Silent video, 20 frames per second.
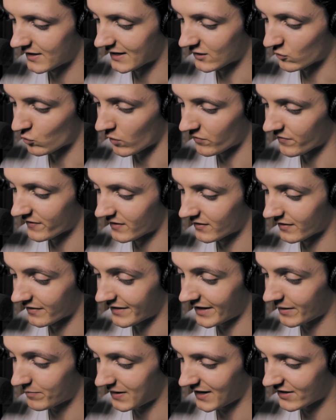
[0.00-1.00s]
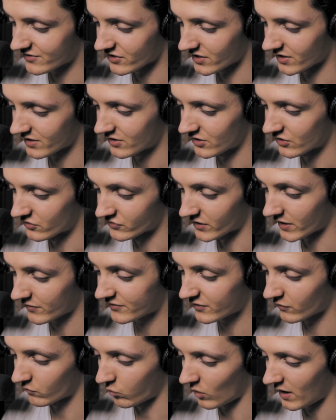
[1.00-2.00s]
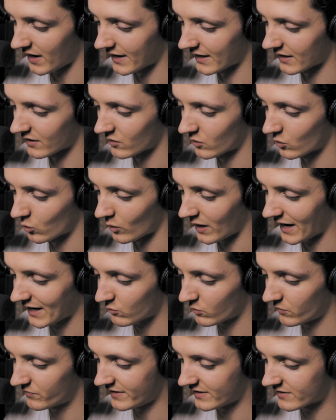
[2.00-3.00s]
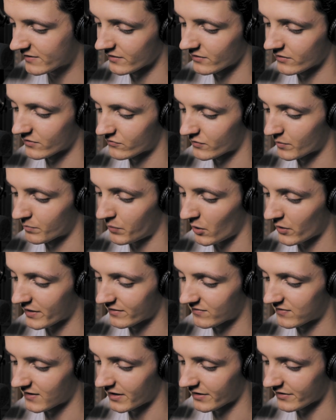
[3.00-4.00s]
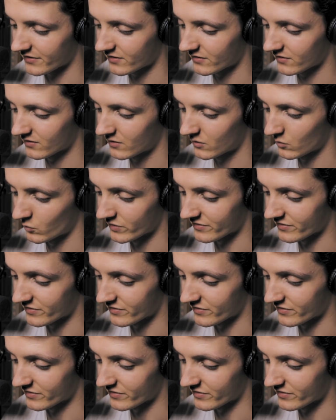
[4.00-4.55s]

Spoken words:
and quaffing, at their pleasure, draughts of wine or aquavitas from pocket flasks,